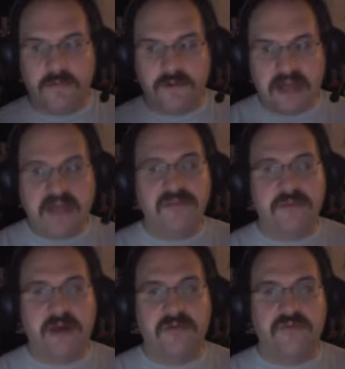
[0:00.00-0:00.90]
class
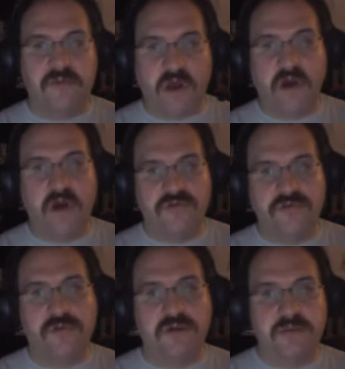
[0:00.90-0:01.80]
mounts are also
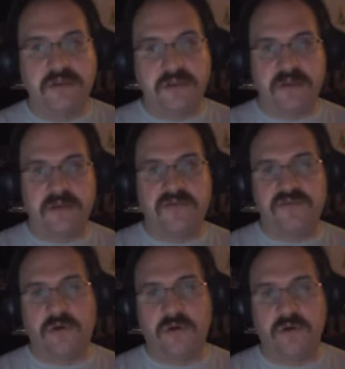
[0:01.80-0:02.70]
going to be limited,
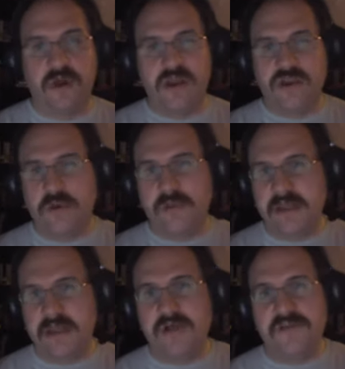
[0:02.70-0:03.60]
so
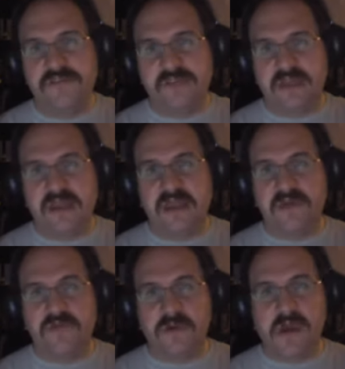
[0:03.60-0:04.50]
nobody else
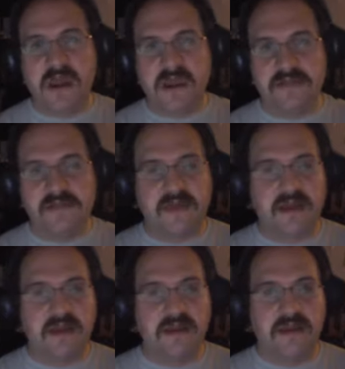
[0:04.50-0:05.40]
can ride
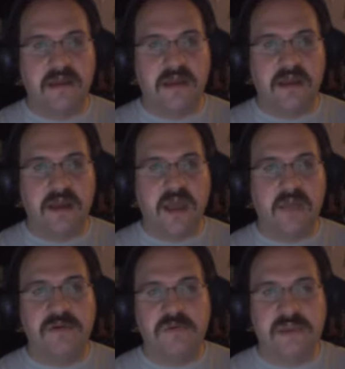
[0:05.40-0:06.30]
that
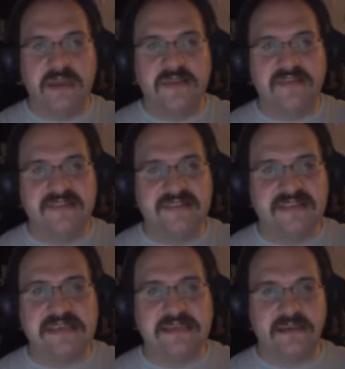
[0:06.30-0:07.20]
ebon-winged
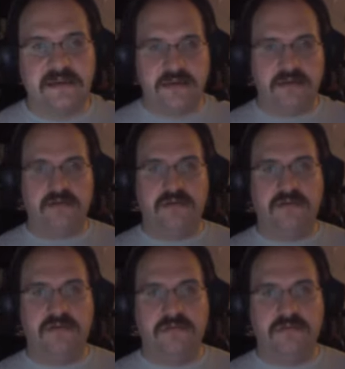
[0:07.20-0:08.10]
steed,
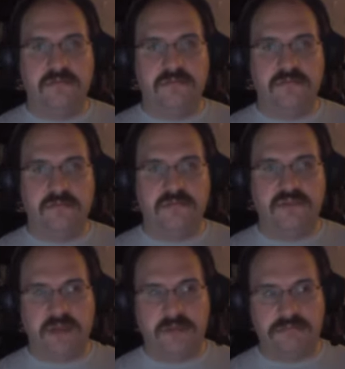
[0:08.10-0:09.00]

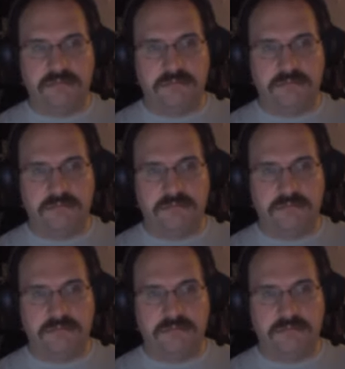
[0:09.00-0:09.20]
the